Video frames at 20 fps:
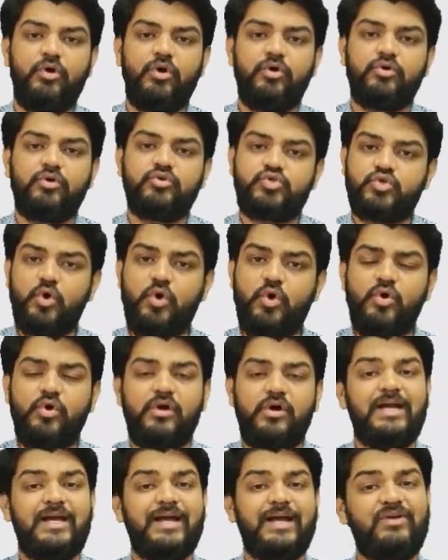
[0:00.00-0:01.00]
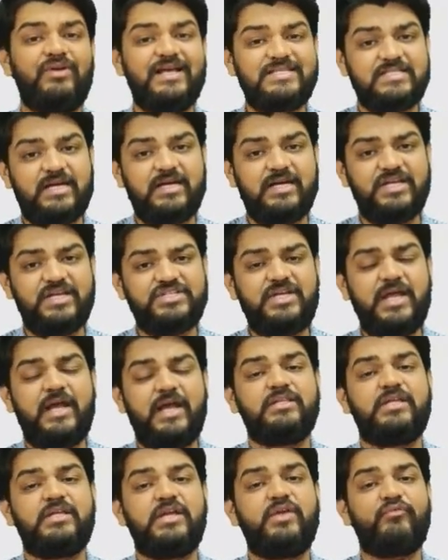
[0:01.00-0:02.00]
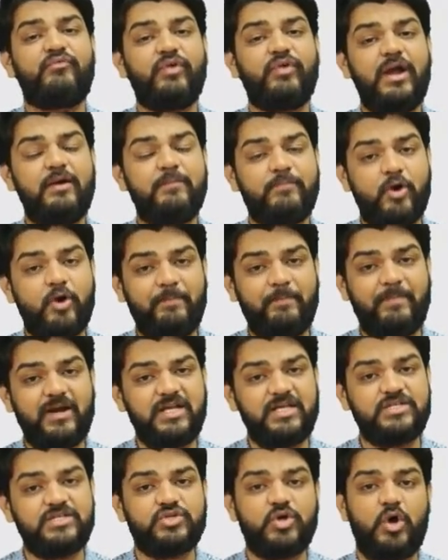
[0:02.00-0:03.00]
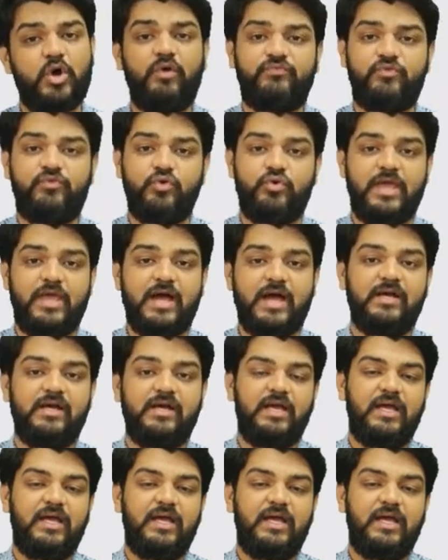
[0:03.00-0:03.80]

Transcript: the different properties of urea.